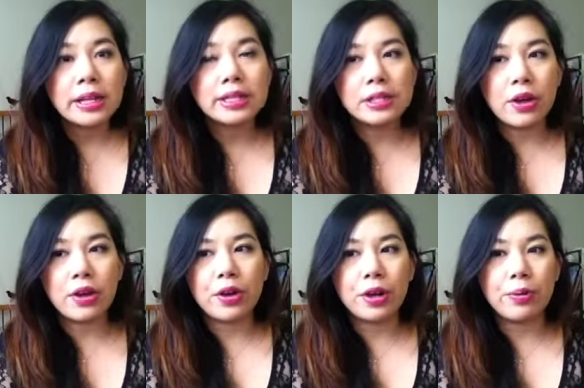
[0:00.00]
So
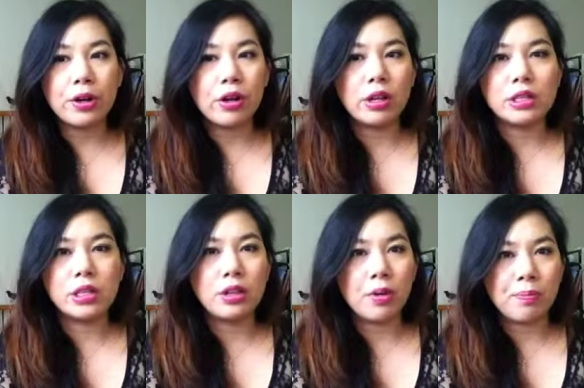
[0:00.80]
it would have cost
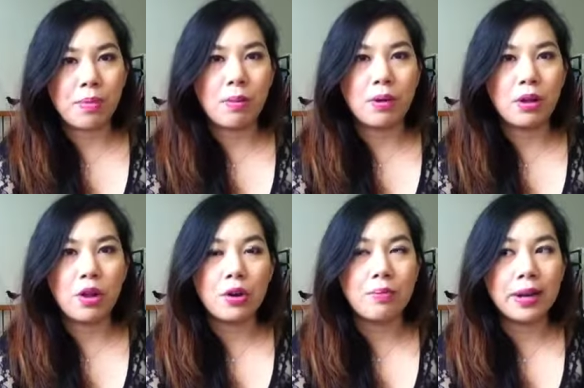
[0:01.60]
mum a
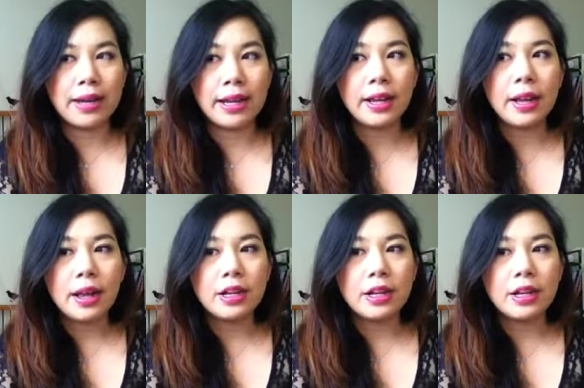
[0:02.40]
lot of money